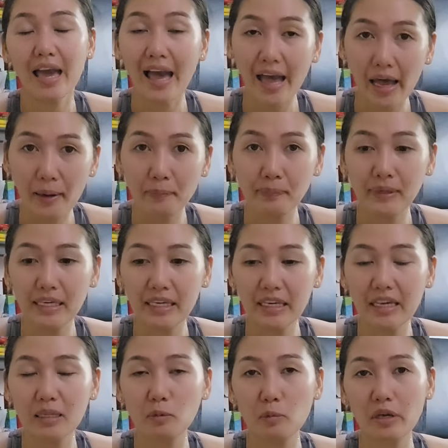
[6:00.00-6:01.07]

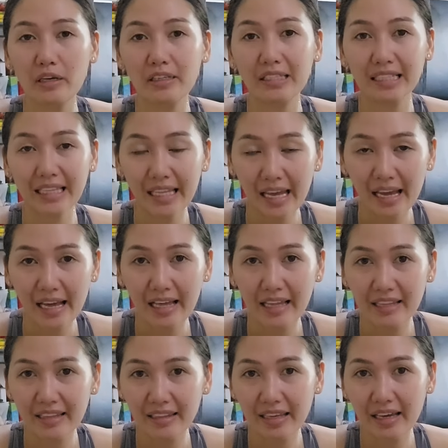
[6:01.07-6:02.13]
happy and we are
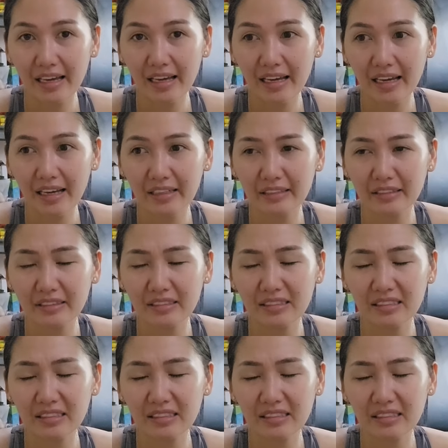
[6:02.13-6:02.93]
glad that